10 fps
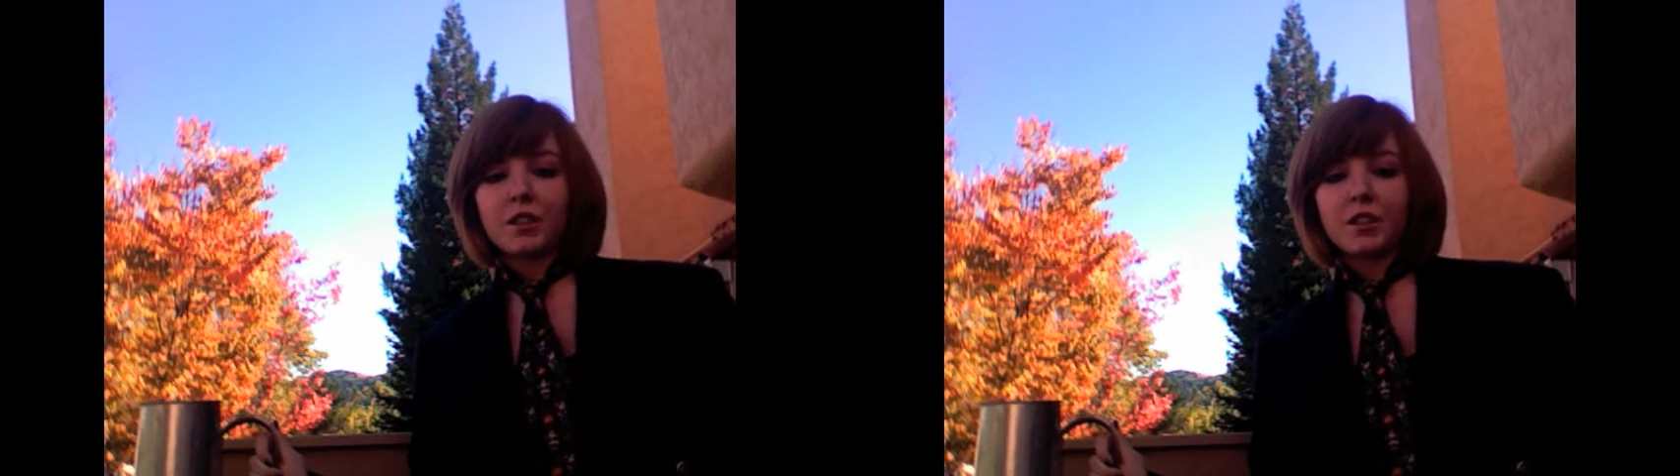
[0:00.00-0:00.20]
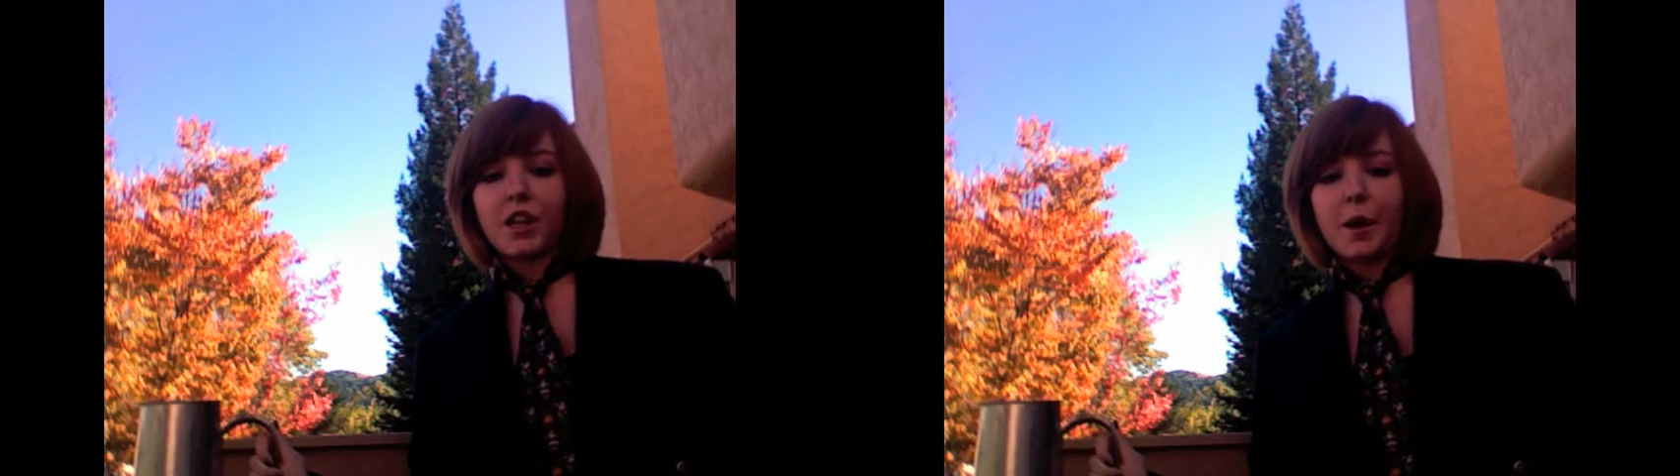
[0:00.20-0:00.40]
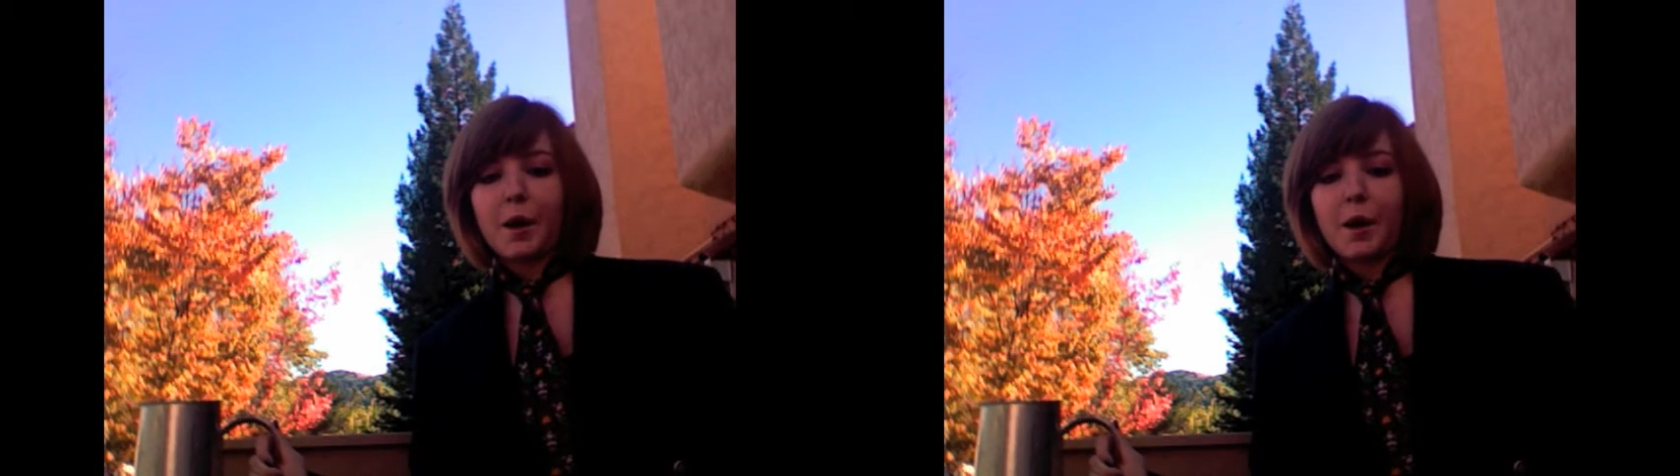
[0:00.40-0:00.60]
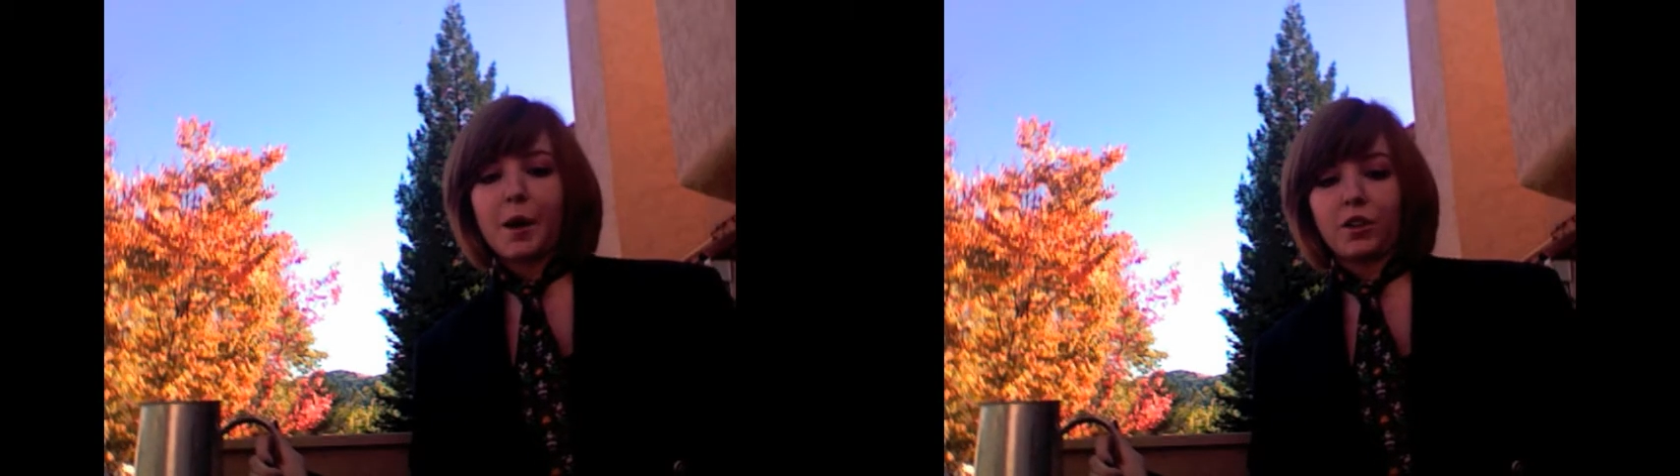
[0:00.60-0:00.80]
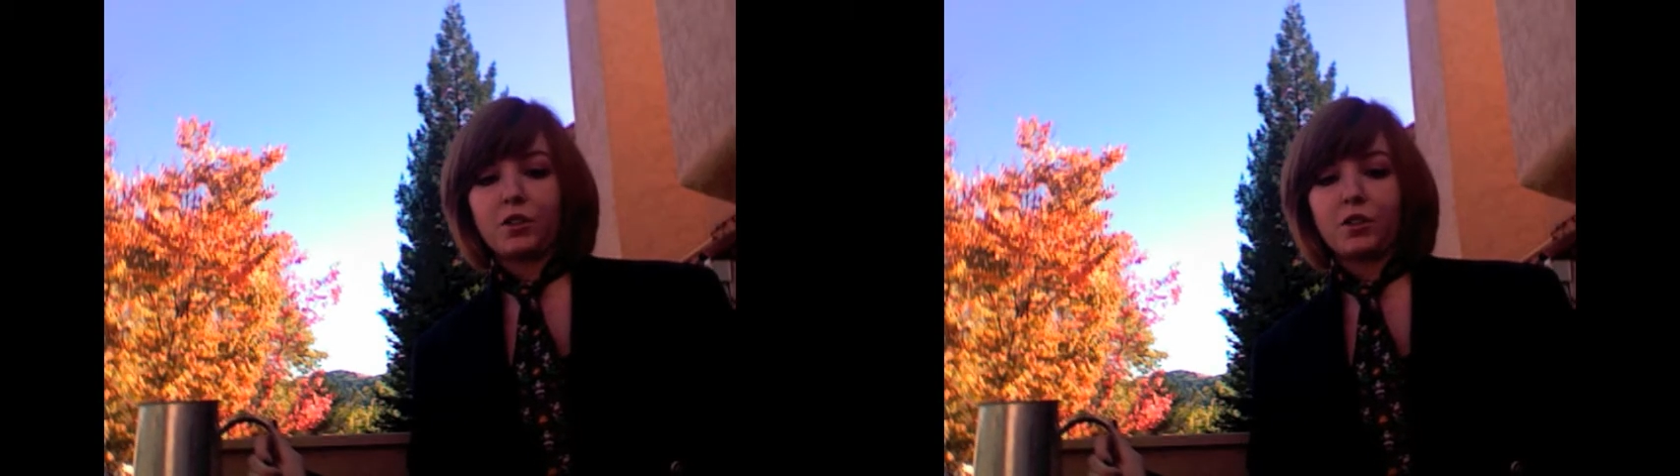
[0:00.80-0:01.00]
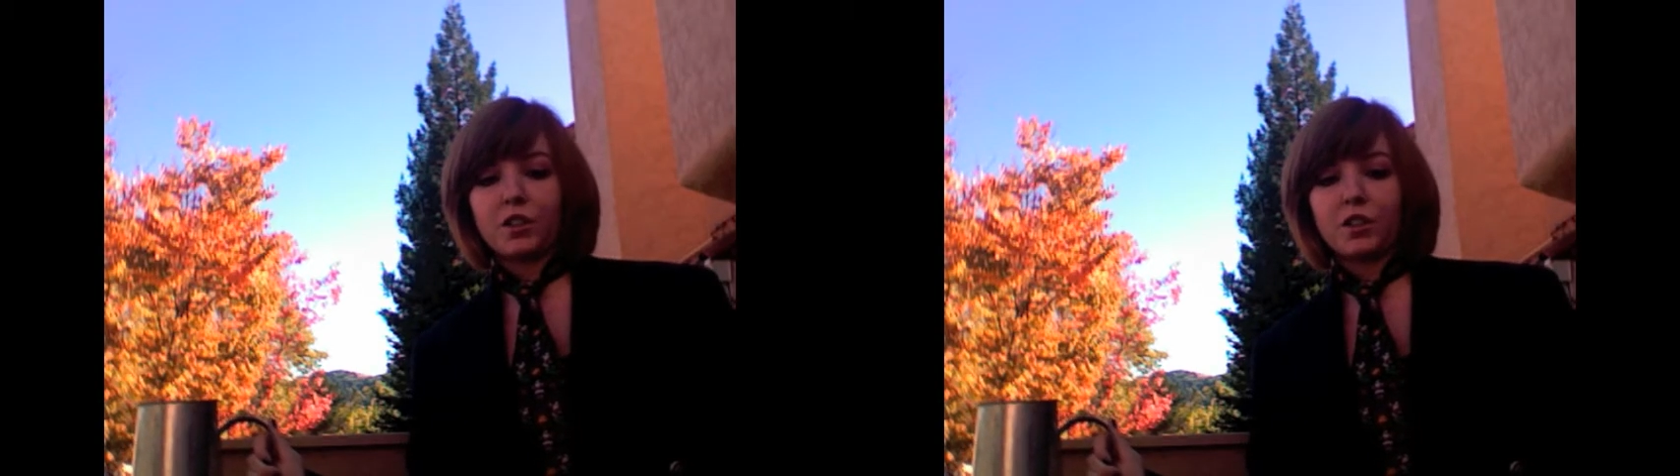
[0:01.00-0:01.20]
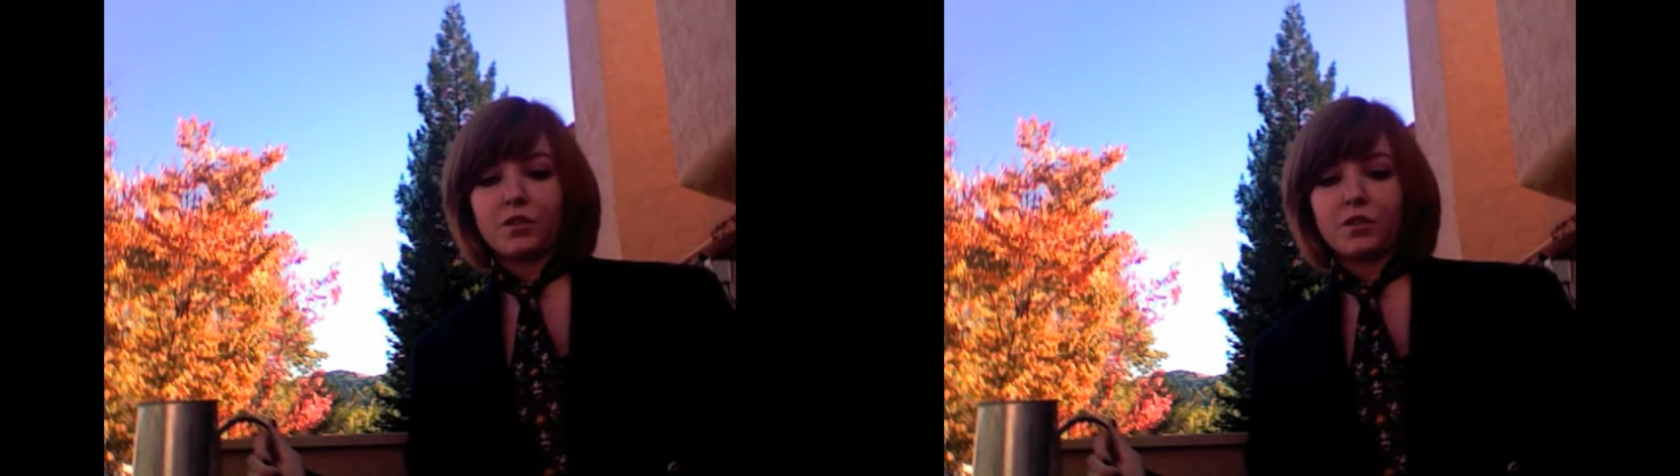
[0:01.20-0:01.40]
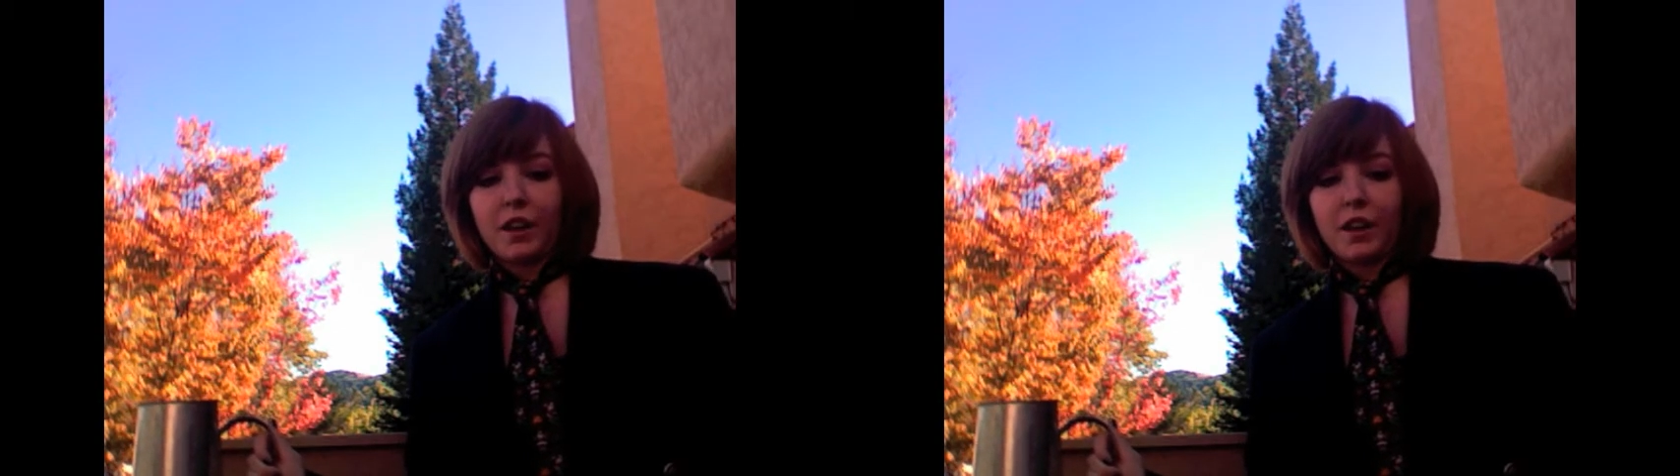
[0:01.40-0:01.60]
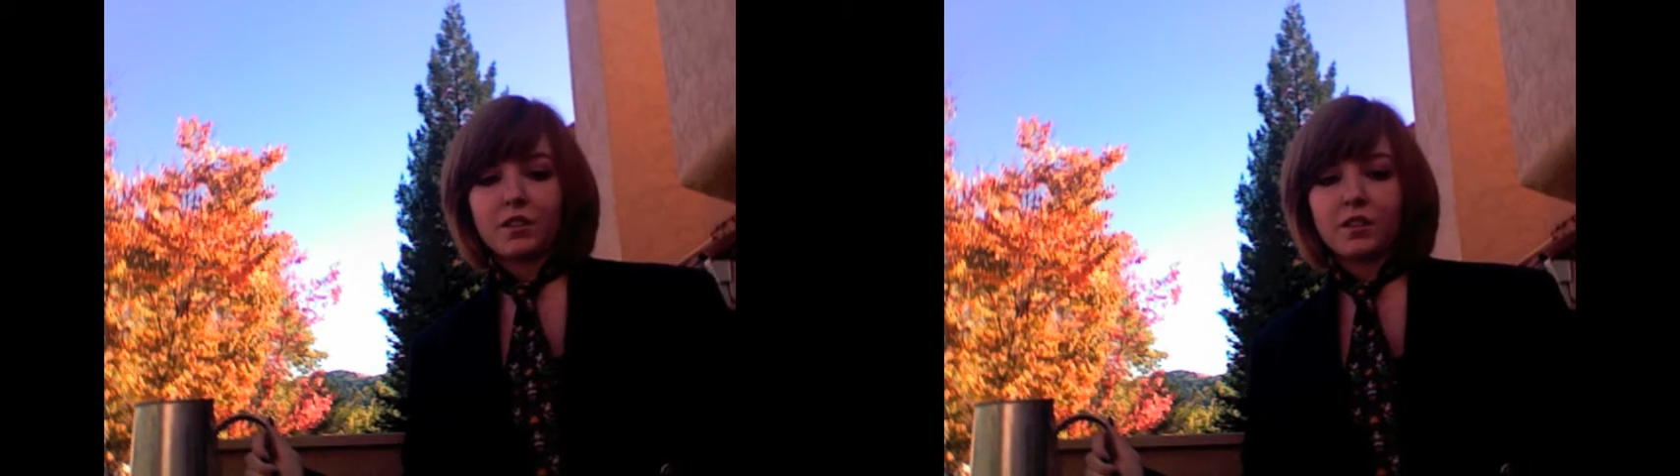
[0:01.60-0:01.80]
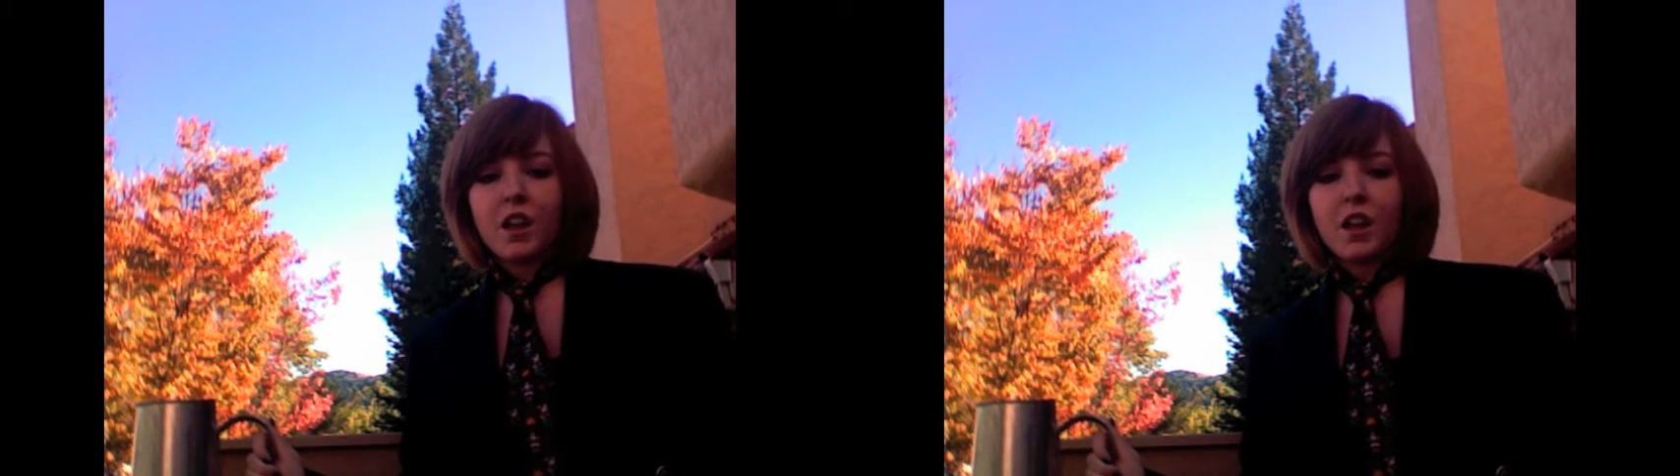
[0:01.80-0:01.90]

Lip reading: for capturing fugitive slaves.